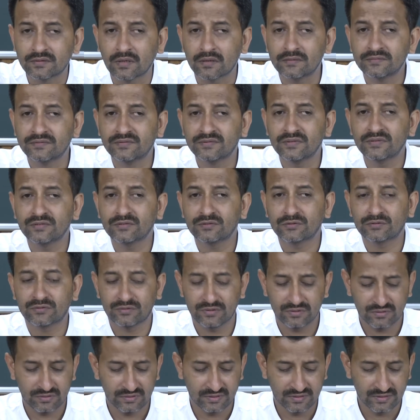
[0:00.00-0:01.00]
consists
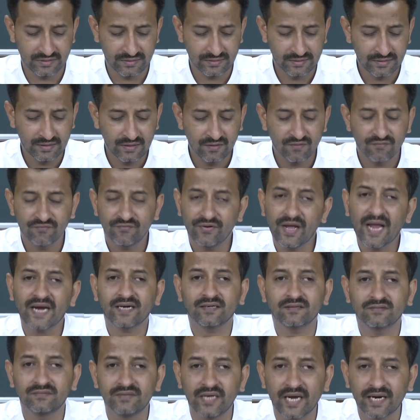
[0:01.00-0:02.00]
in the
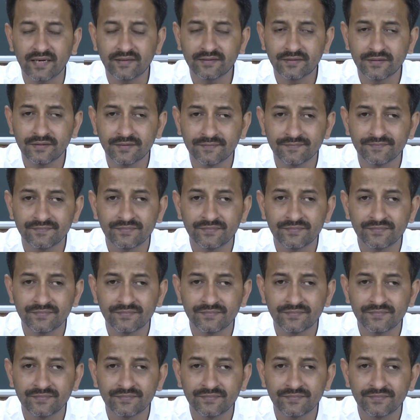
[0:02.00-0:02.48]
fact that